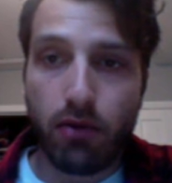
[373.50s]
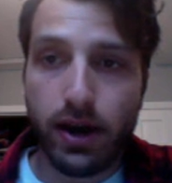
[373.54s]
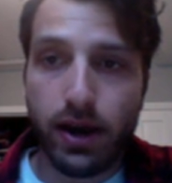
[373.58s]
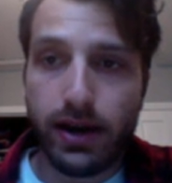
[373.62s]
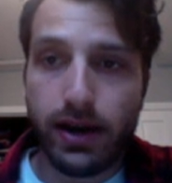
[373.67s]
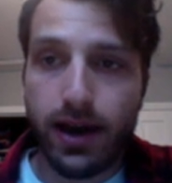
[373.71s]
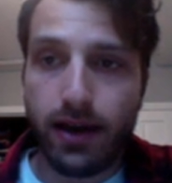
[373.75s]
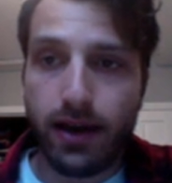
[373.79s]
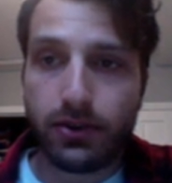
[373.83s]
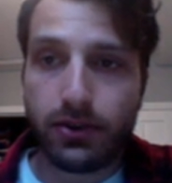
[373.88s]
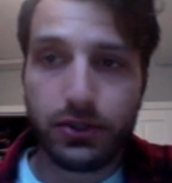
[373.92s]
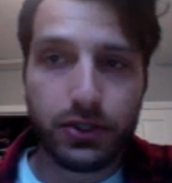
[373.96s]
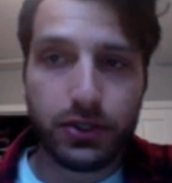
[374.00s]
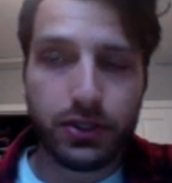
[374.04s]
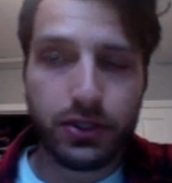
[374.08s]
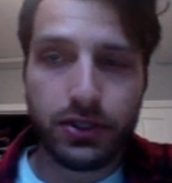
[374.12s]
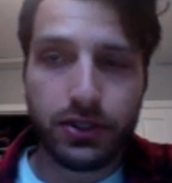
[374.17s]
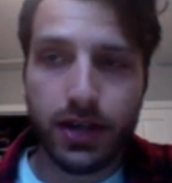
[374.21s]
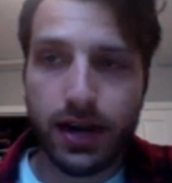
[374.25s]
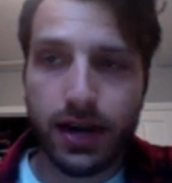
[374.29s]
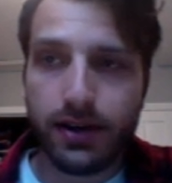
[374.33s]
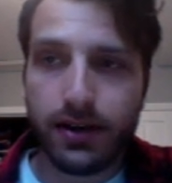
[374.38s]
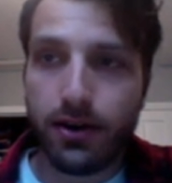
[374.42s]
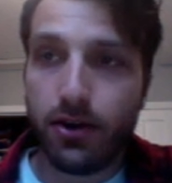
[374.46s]
now, just a
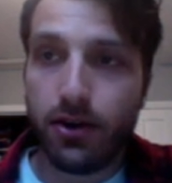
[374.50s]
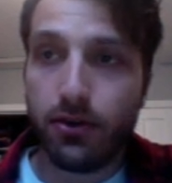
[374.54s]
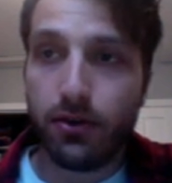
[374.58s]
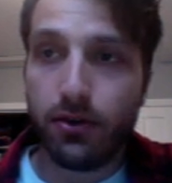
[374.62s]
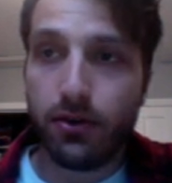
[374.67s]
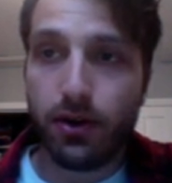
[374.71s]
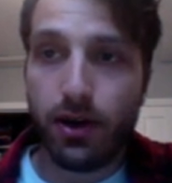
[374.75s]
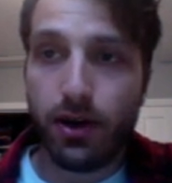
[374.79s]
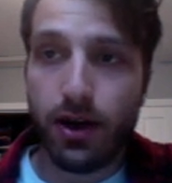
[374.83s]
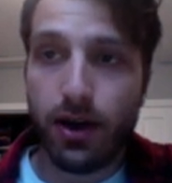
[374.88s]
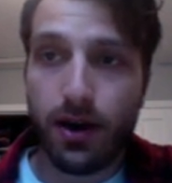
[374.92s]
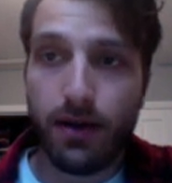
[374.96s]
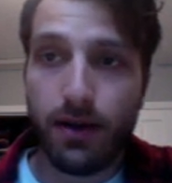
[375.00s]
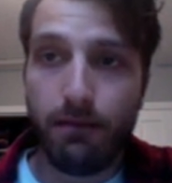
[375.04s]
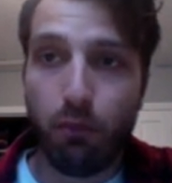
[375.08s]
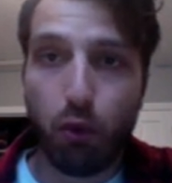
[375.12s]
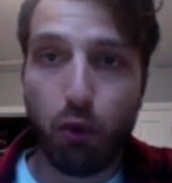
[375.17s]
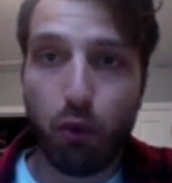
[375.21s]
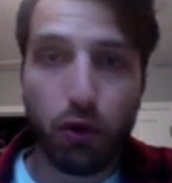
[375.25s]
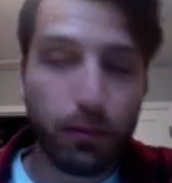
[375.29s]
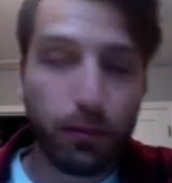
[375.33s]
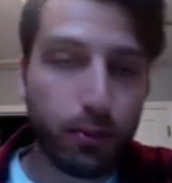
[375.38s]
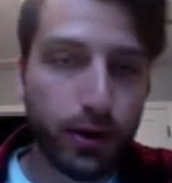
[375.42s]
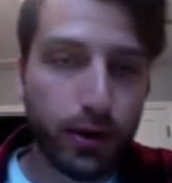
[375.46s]
side note, um,
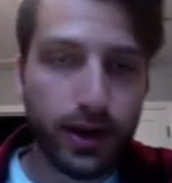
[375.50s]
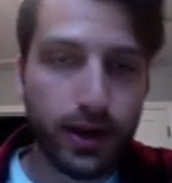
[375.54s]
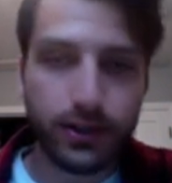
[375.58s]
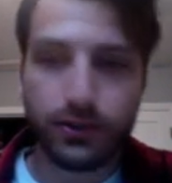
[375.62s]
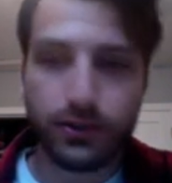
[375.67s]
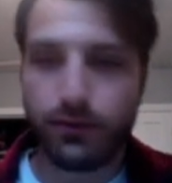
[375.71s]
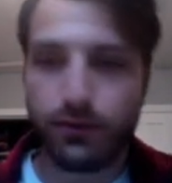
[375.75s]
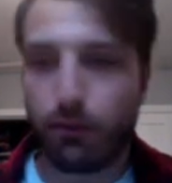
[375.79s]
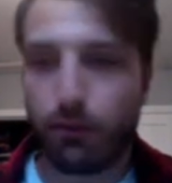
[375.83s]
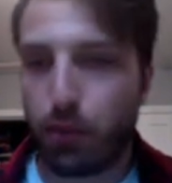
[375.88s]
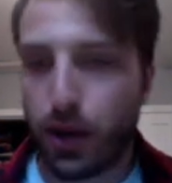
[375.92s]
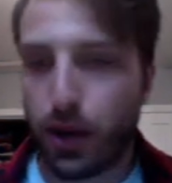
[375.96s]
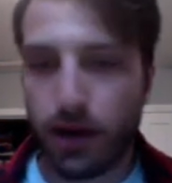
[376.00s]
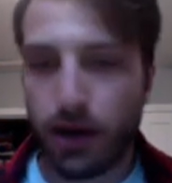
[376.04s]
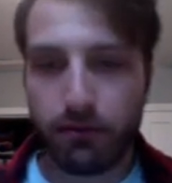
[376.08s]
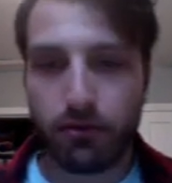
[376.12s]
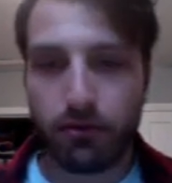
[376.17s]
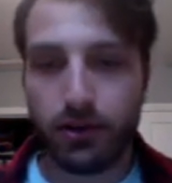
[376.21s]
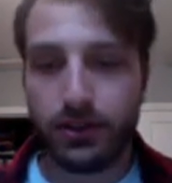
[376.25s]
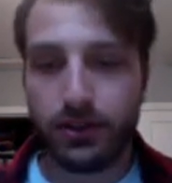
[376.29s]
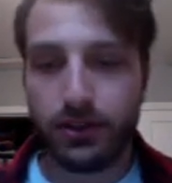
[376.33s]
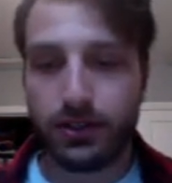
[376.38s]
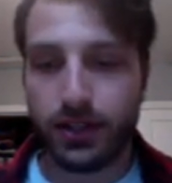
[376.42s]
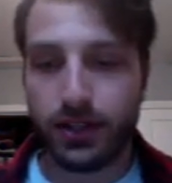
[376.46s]
WordPress, for whatever
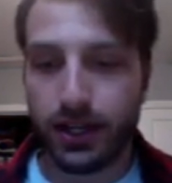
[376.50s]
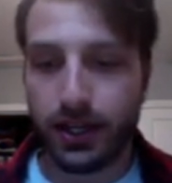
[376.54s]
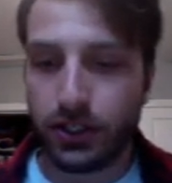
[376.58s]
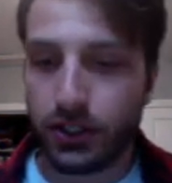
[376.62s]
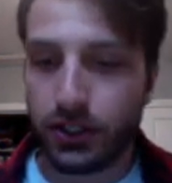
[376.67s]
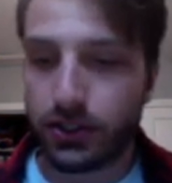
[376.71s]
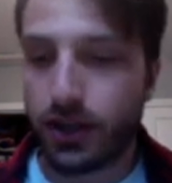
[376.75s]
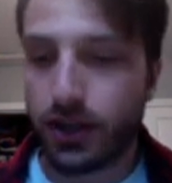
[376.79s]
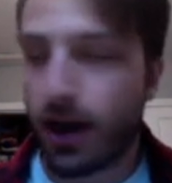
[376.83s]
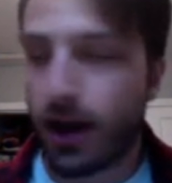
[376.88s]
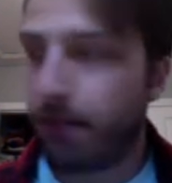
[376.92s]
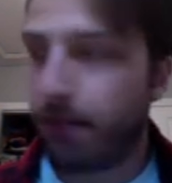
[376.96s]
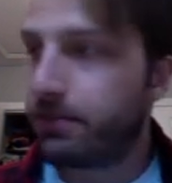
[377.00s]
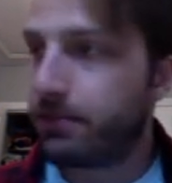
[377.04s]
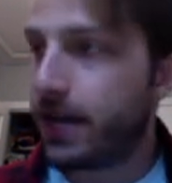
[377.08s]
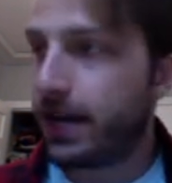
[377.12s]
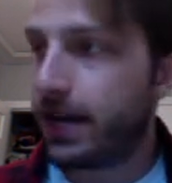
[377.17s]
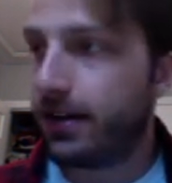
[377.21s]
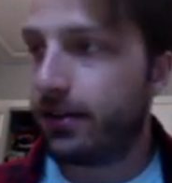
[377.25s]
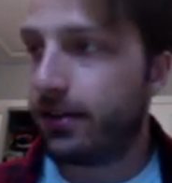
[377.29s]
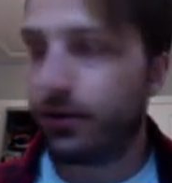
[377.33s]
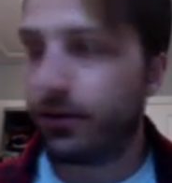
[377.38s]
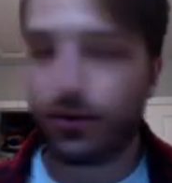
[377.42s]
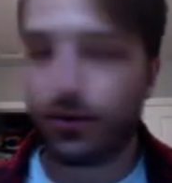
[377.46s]
reason, they just updated
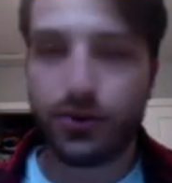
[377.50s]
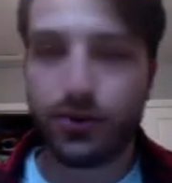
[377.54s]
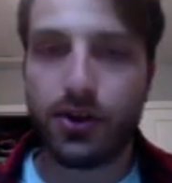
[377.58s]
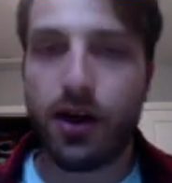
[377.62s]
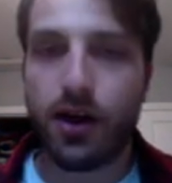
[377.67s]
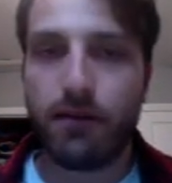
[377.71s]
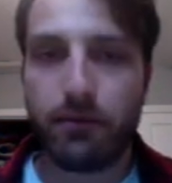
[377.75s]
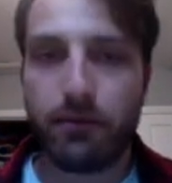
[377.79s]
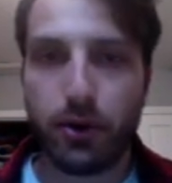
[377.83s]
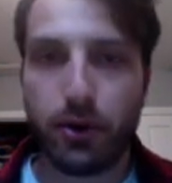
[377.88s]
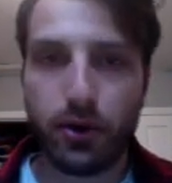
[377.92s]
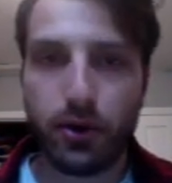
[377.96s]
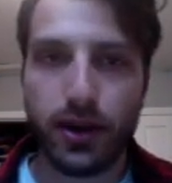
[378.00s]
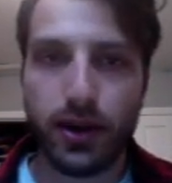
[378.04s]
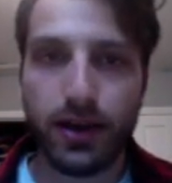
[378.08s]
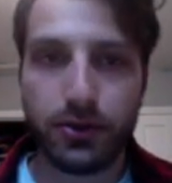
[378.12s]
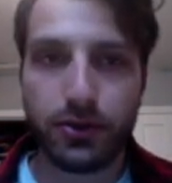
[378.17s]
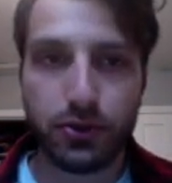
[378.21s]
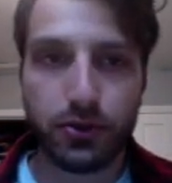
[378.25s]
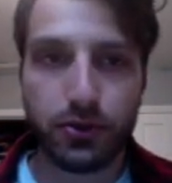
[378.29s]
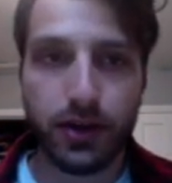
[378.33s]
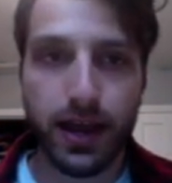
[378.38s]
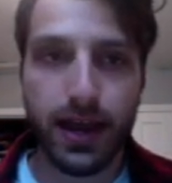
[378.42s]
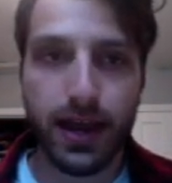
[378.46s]
their software
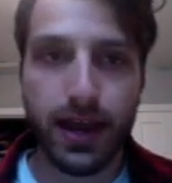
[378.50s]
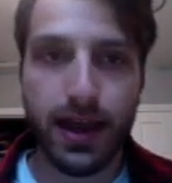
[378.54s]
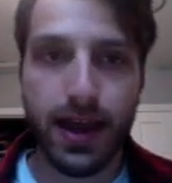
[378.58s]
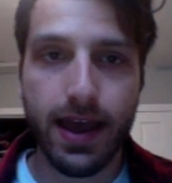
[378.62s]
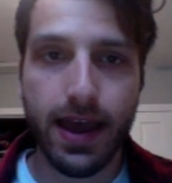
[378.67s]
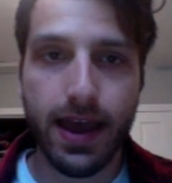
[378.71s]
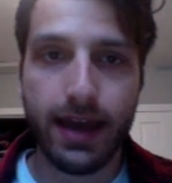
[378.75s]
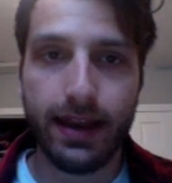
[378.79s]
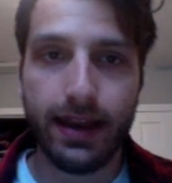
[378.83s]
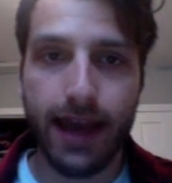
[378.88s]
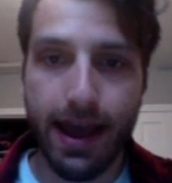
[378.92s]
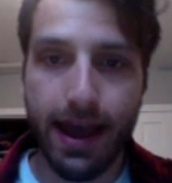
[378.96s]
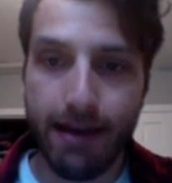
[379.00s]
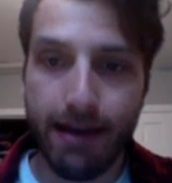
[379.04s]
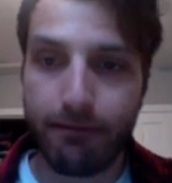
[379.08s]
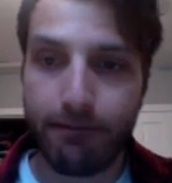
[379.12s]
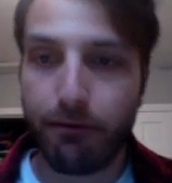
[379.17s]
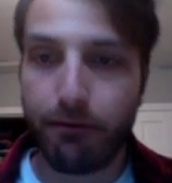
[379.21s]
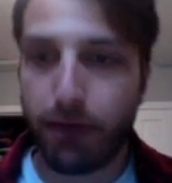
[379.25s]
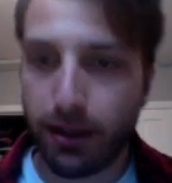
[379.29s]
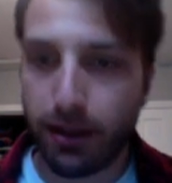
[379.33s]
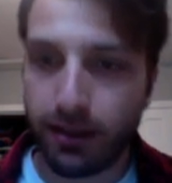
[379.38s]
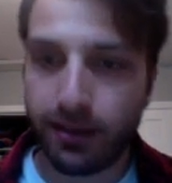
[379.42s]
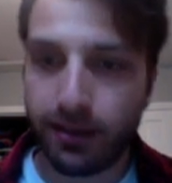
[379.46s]
yesterday, and every
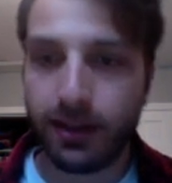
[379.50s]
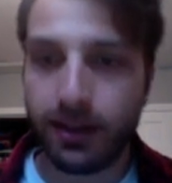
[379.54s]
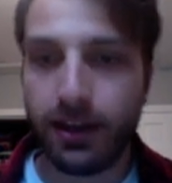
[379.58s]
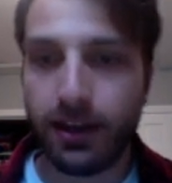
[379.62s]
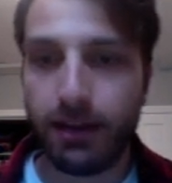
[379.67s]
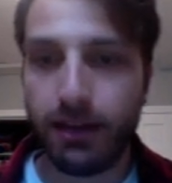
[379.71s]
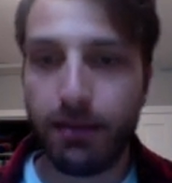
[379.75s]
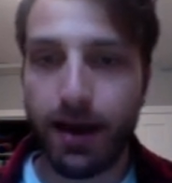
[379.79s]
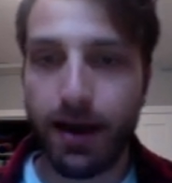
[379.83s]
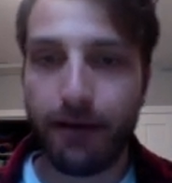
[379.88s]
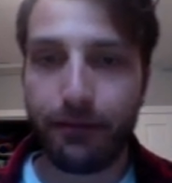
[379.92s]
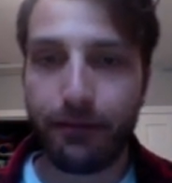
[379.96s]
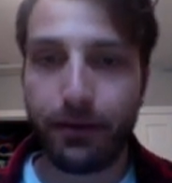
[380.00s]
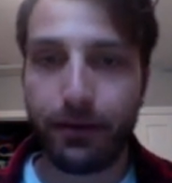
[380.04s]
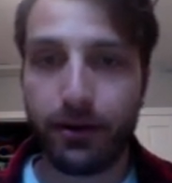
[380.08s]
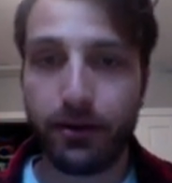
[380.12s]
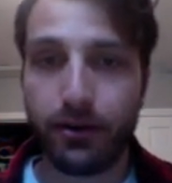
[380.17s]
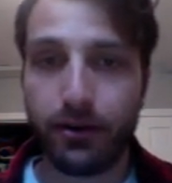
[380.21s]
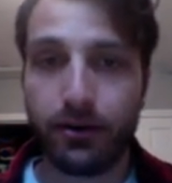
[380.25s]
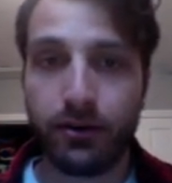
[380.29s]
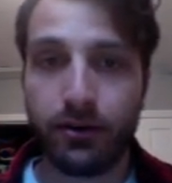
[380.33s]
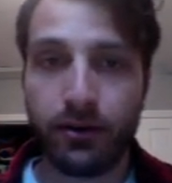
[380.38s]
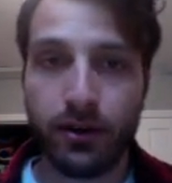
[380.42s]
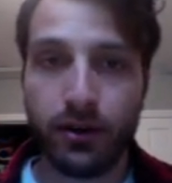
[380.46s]
theme out
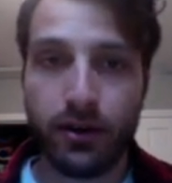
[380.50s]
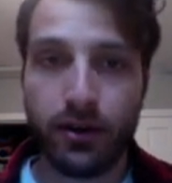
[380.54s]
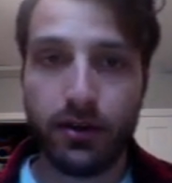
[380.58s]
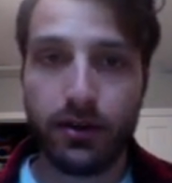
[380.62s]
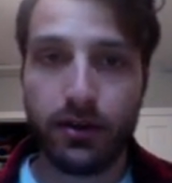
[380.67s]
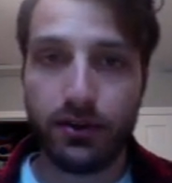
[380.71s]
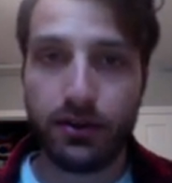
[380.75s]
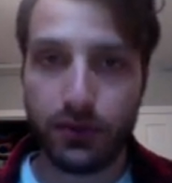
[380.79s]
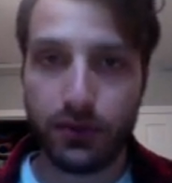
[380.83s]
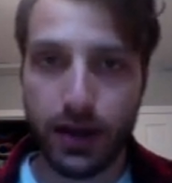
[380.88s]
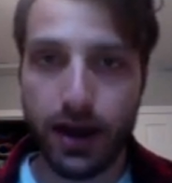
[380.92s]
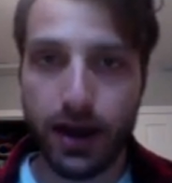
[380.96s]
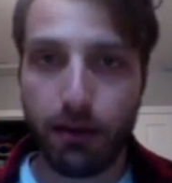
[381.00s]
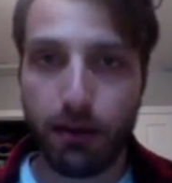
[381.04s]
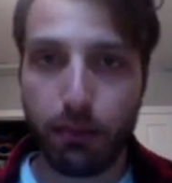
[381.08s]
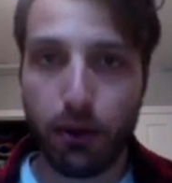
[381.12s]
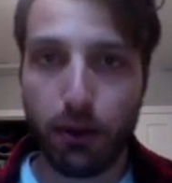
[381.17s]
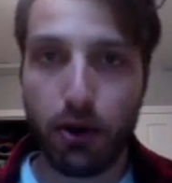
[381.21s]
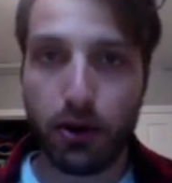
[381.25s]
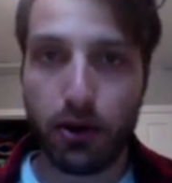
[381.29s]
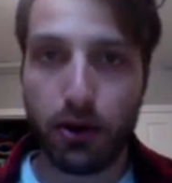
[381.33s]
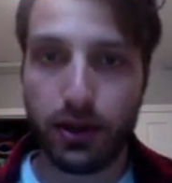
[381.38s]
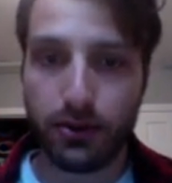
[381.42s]
there is now broken.